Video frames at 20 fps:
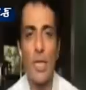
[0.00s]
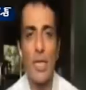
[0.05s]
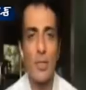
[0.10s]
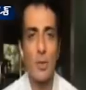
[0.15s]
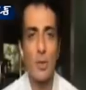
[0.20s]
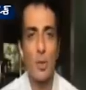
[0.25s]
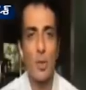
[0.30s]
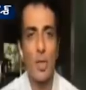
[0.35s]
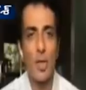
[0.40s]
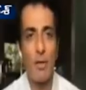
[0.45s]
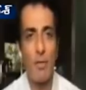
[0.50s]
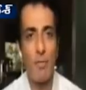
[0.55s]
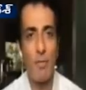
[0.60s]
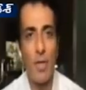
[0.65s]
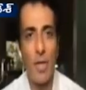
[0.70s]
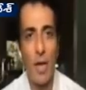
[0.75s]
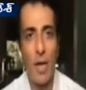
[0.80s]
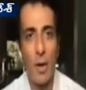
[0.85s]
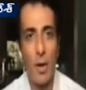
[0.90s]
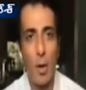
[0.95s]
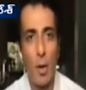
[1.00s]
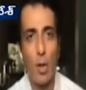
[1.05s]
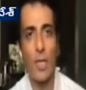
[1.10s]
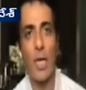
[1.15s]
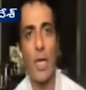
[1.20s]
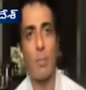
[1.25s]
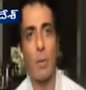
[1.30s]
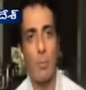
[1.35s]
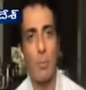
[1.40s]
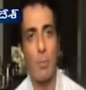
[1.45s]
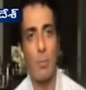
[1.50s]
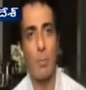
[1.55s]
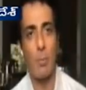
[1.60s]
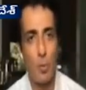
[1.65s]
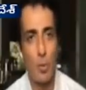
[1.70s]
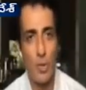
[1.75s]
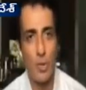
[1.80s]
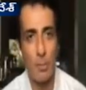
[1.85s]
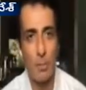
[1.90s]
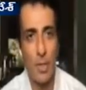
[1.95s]
think so that we are not capable to do
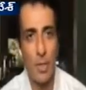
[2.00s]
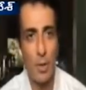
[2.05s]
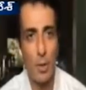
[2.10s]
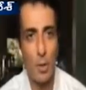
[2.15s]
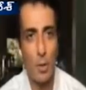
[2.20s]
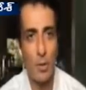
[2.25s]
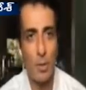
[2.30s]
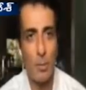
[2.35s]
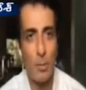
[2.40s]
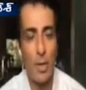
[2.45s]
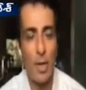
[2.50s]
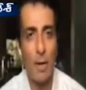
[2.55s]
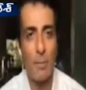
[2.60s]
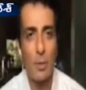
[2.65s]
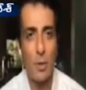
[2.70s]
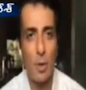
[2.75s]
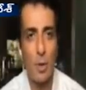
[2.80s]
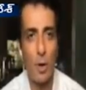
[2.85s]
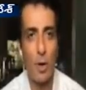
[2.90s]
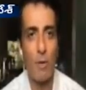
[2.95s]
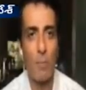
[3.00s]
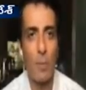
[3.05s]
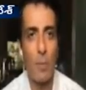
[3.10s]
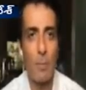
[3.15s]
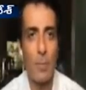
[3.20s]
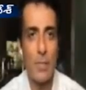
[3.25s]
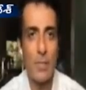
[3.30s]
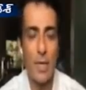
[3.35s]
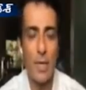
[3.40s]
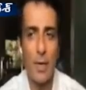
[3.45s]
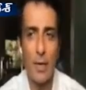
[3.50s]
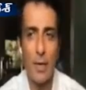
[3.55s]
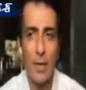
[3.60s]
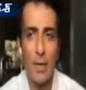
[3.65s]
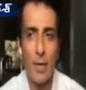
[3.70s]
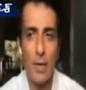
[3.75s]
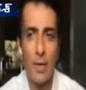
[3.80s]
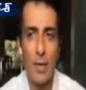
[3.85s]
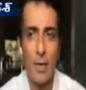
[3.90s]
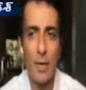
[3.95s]
something. Sometimes a lot of people say,
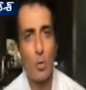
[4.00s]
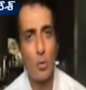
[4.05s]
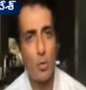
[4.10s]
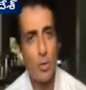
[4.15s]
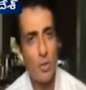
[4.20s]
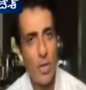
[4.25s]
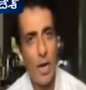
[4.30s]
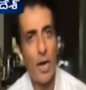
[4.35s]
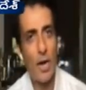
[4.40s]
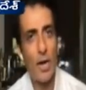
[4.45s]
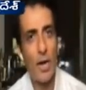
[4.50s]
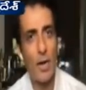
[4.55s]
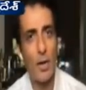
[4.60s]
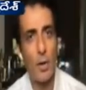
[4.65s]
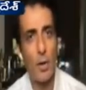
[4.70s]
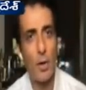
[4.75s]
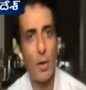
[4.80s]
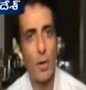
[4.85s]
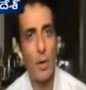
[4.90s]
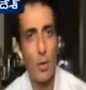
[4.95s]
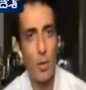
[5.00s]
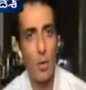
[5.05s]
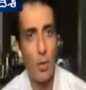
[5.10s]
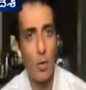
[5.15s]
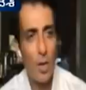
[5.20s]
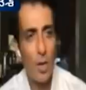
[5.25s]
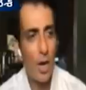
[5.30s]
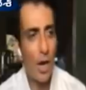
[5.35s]
where to start, I don't know.